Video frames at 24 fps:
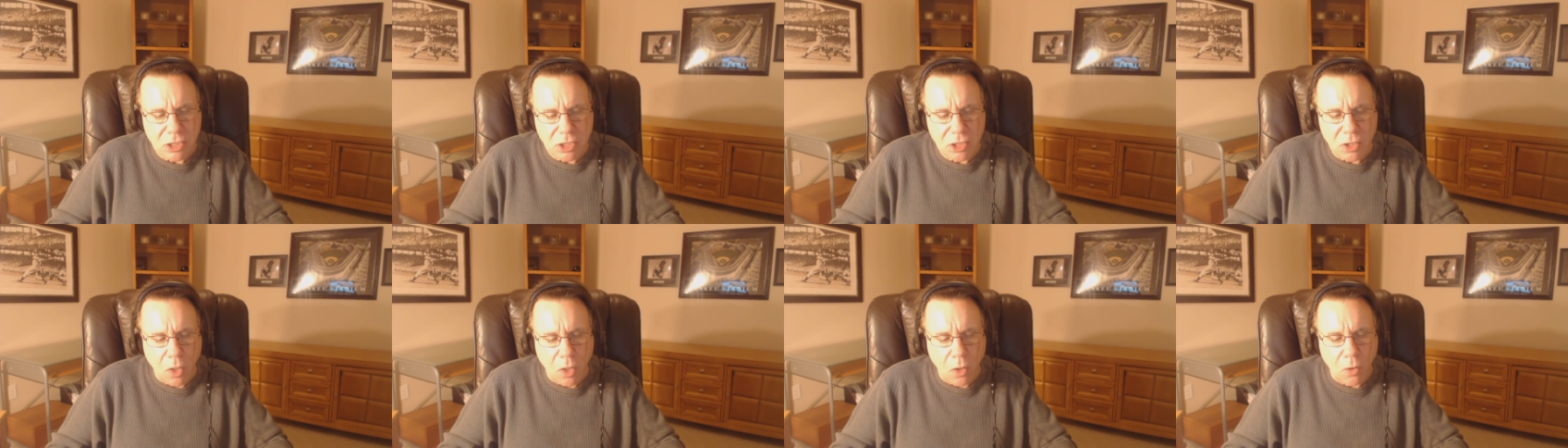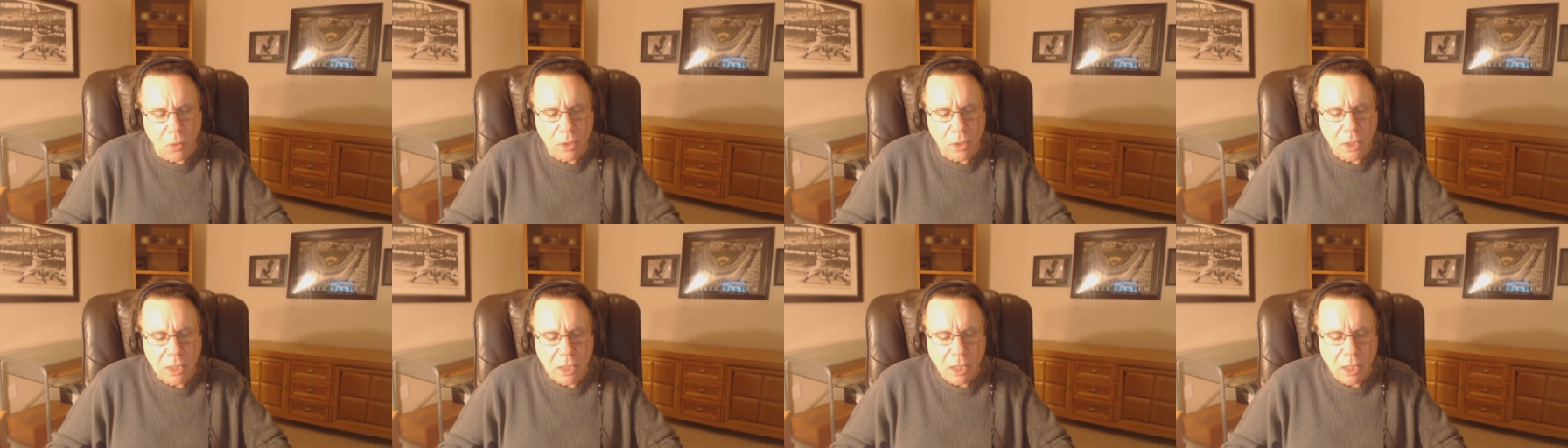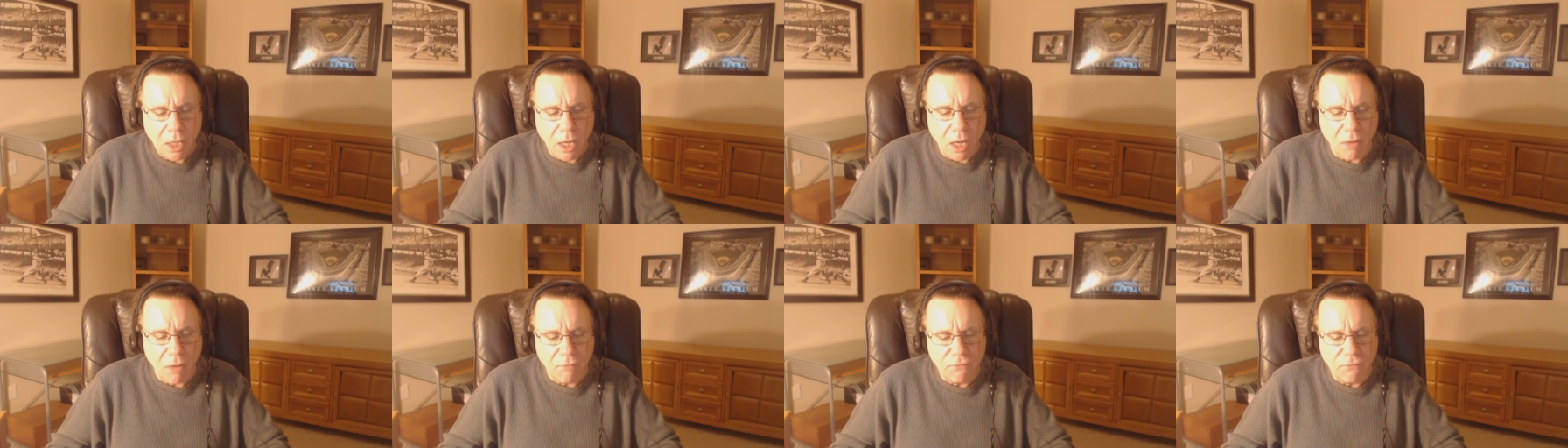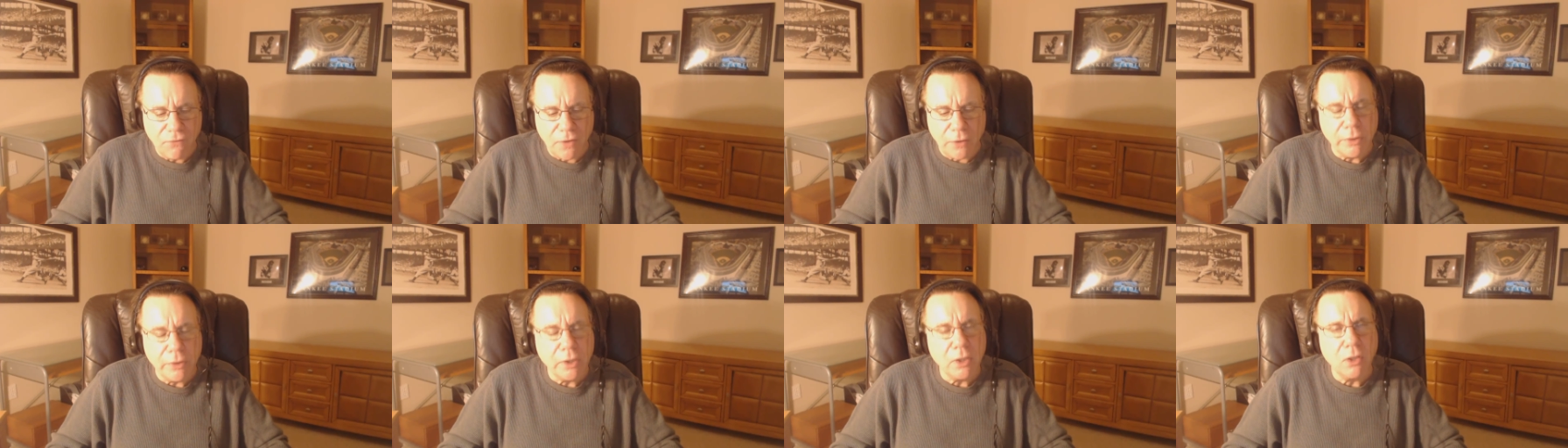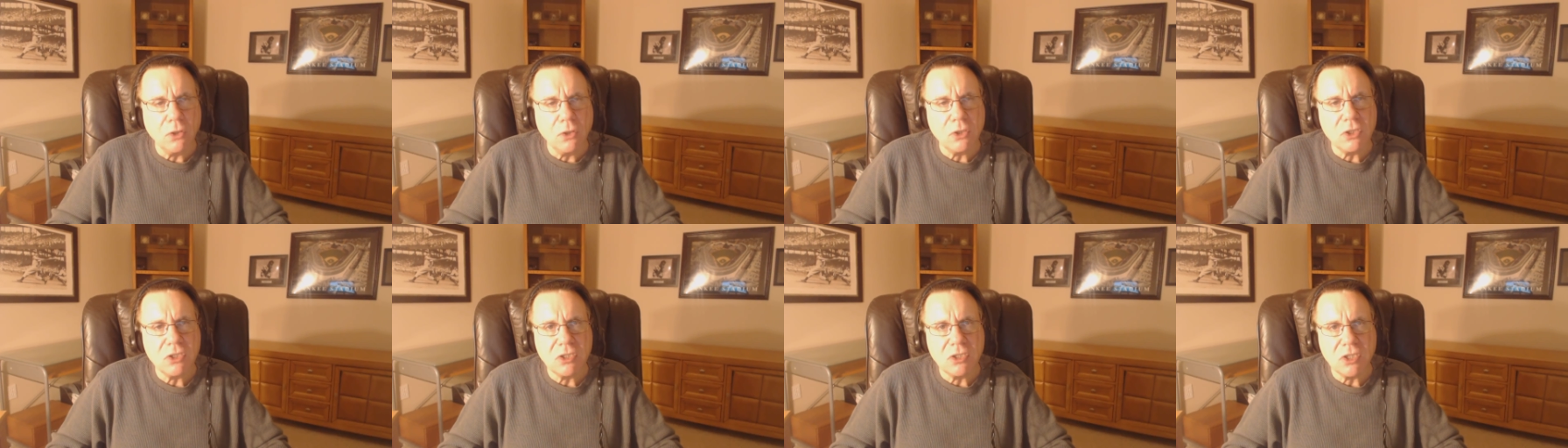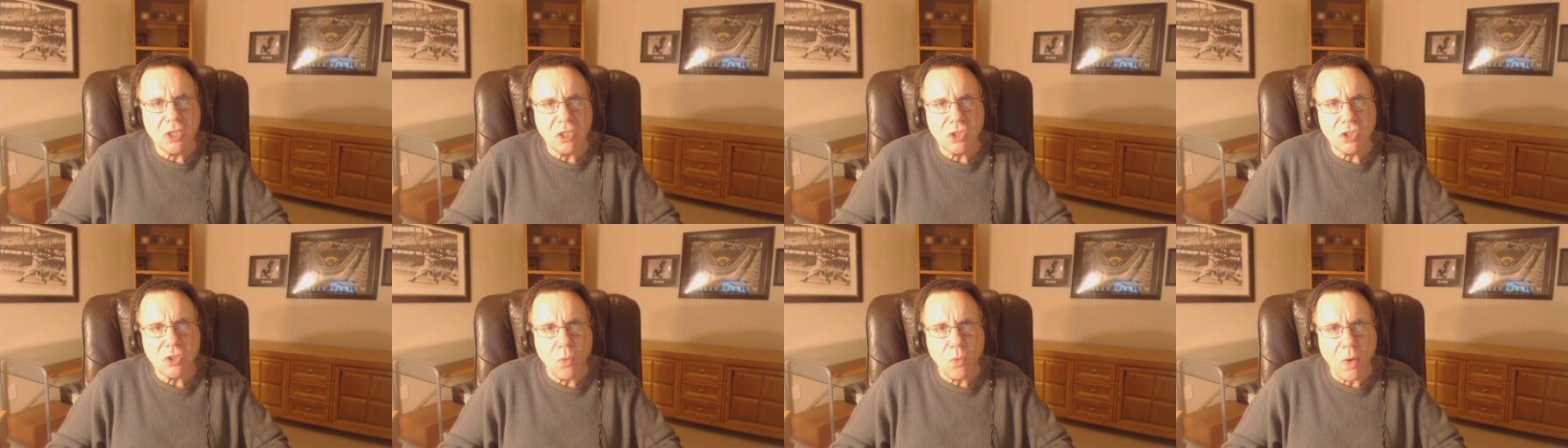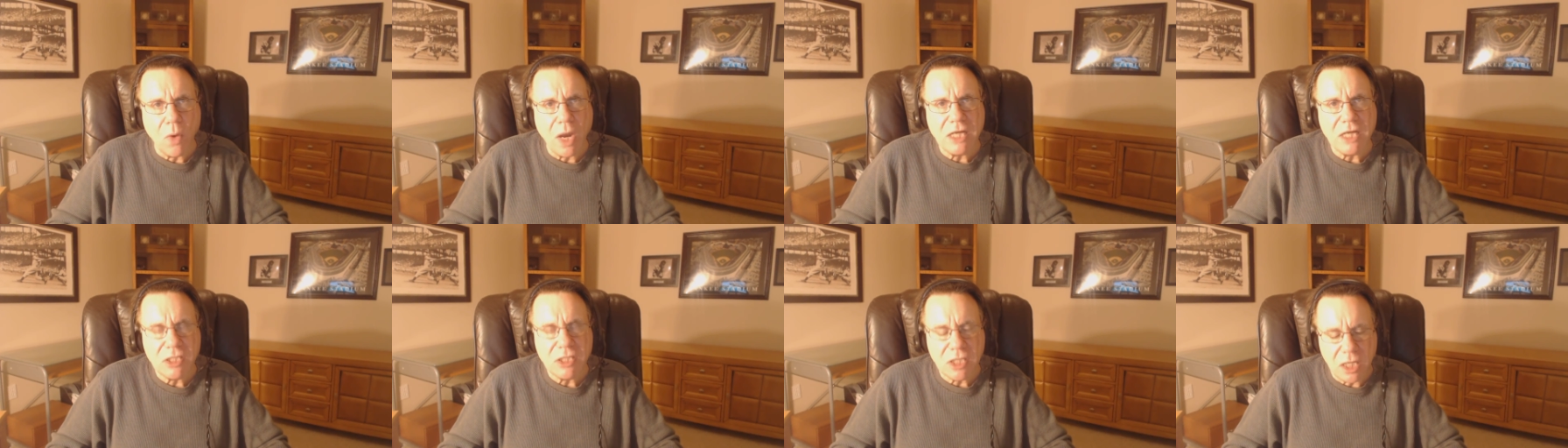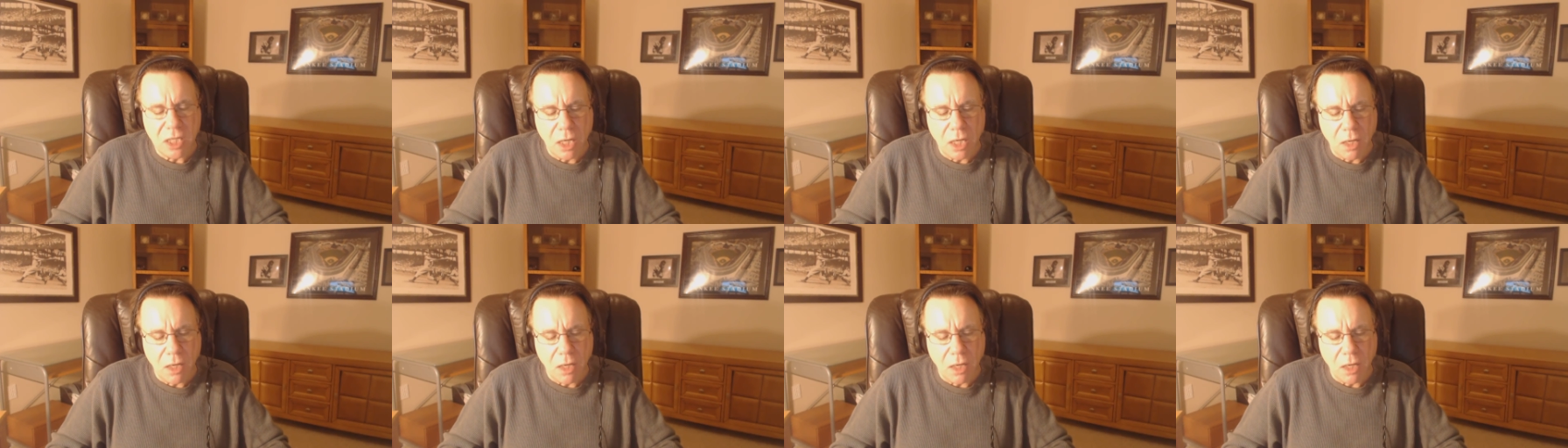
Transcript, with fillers: So, uh, very good situation